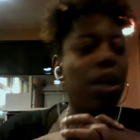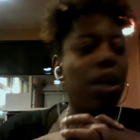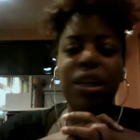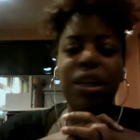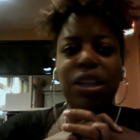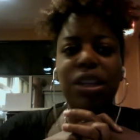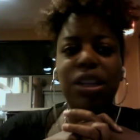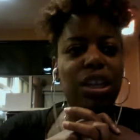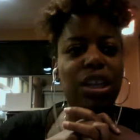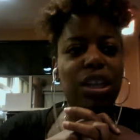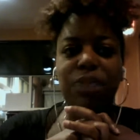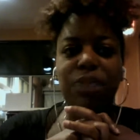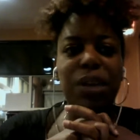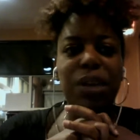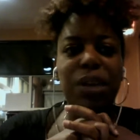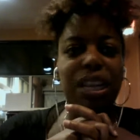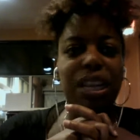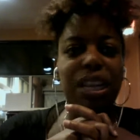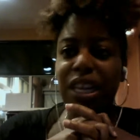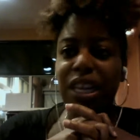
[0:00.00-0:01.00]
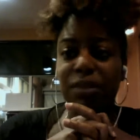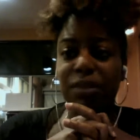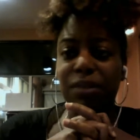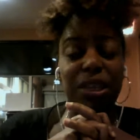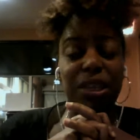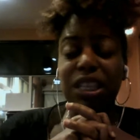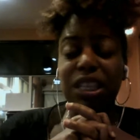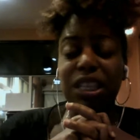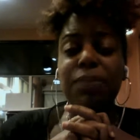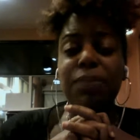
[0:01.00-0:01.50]
it's been
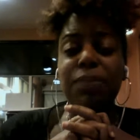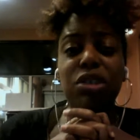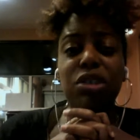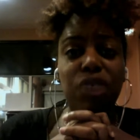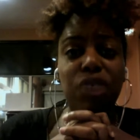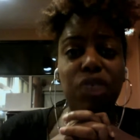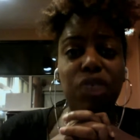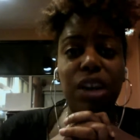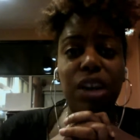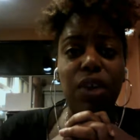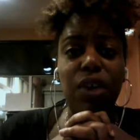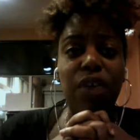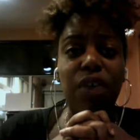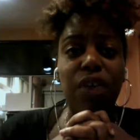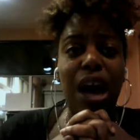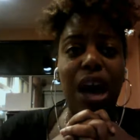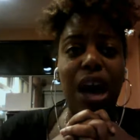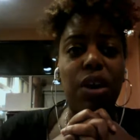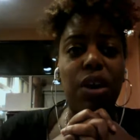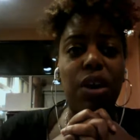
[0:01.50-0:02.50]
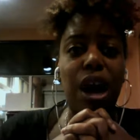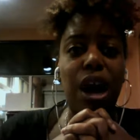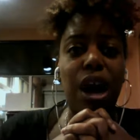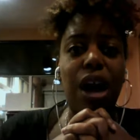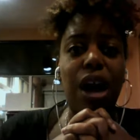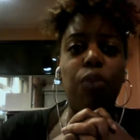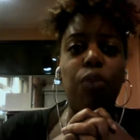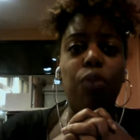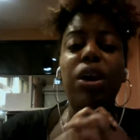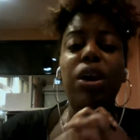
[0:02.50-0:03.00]
demonstrative of
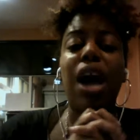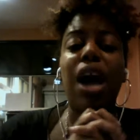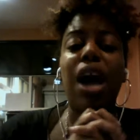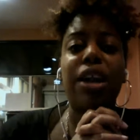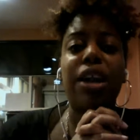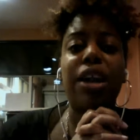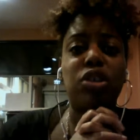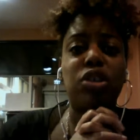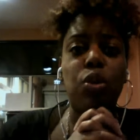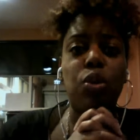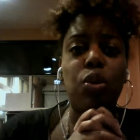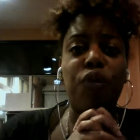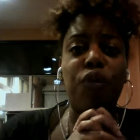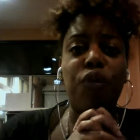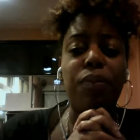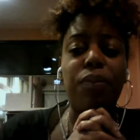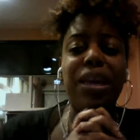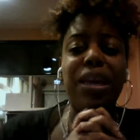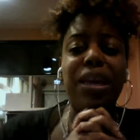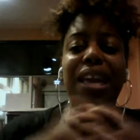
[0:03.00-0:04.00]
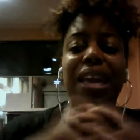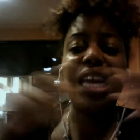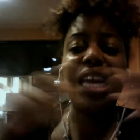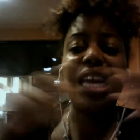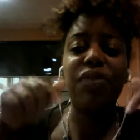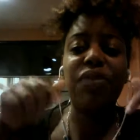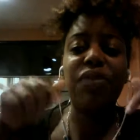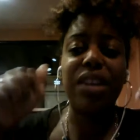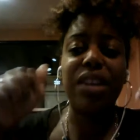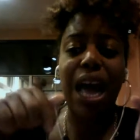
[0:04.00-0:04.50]
what God is doing for me. And
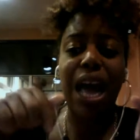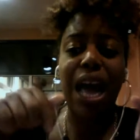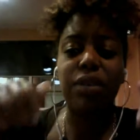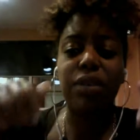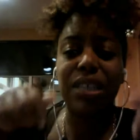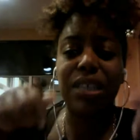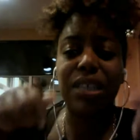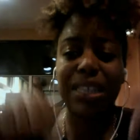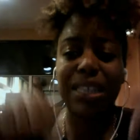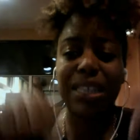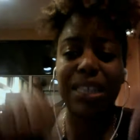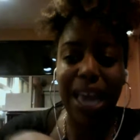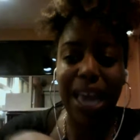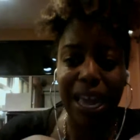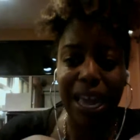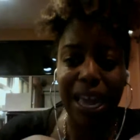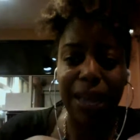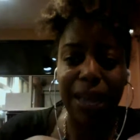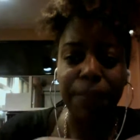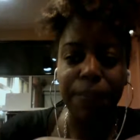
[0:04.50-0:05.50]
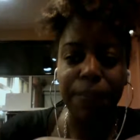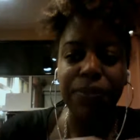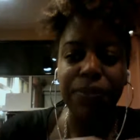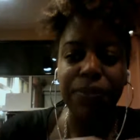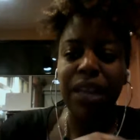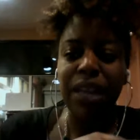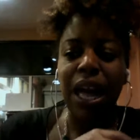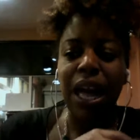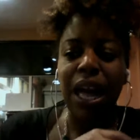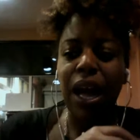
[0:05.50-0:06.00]
even now today,
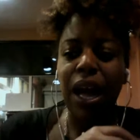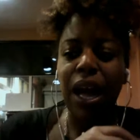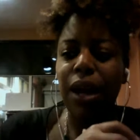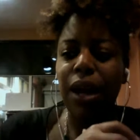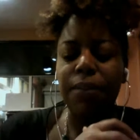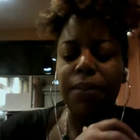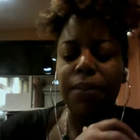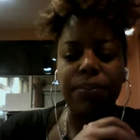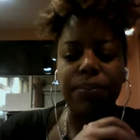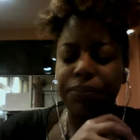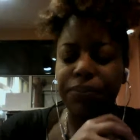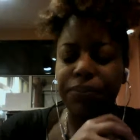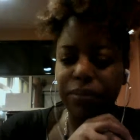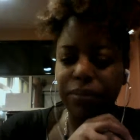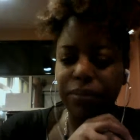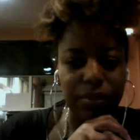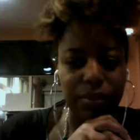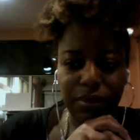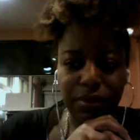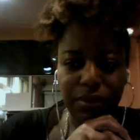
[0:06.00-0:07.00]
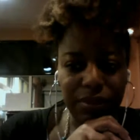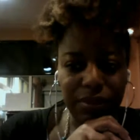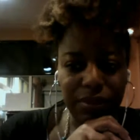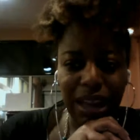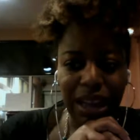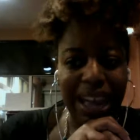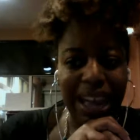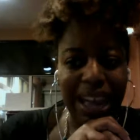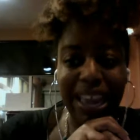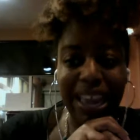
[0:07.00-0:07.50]
I
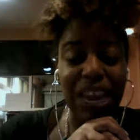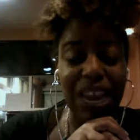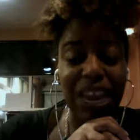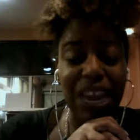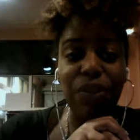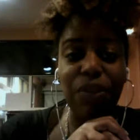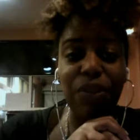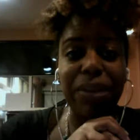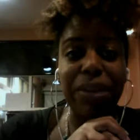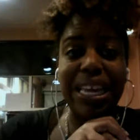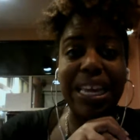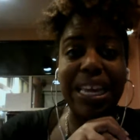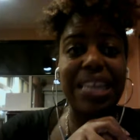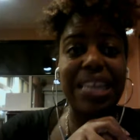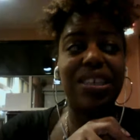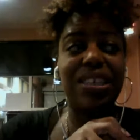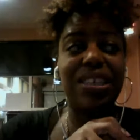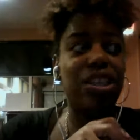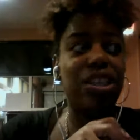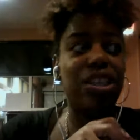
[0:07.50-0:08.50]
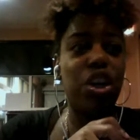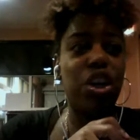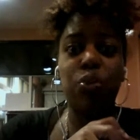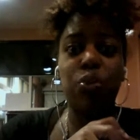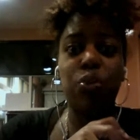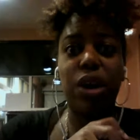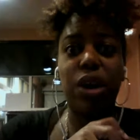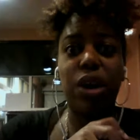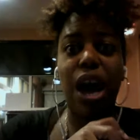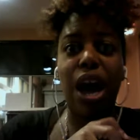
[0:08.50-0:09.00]
can't even begin to tell you what
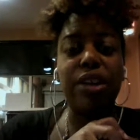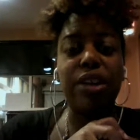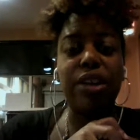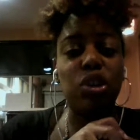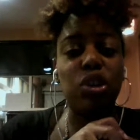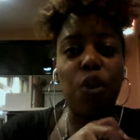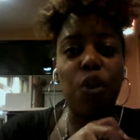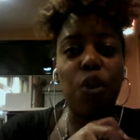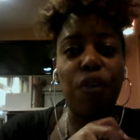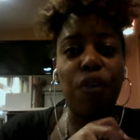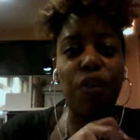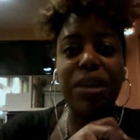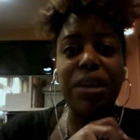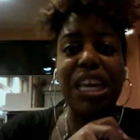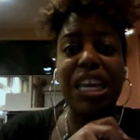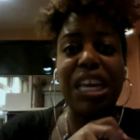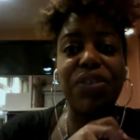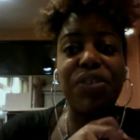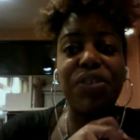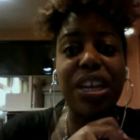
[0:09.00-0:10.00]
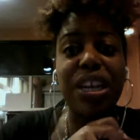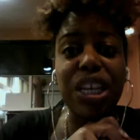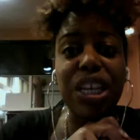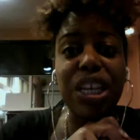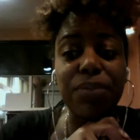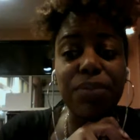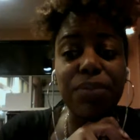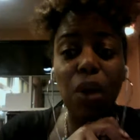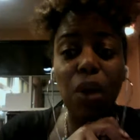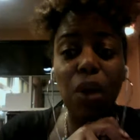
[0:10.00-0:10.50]
God is doing for me, even in this
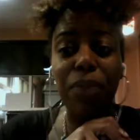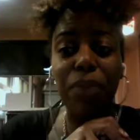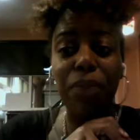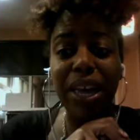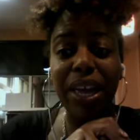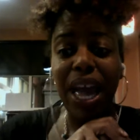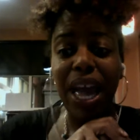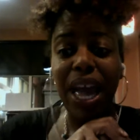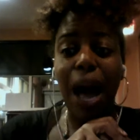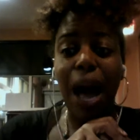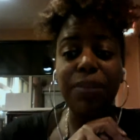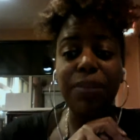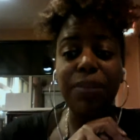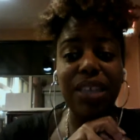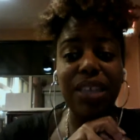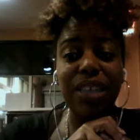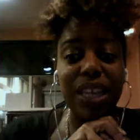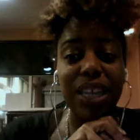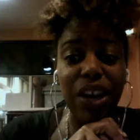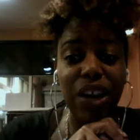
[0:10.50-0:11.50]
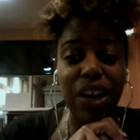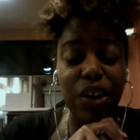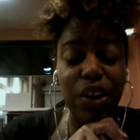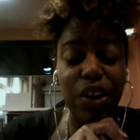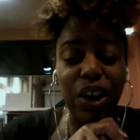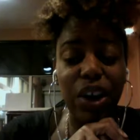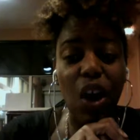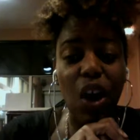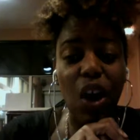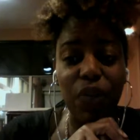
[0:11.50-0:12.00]
moment. I'm sitting here in the
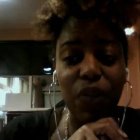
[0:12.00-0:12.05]
coffee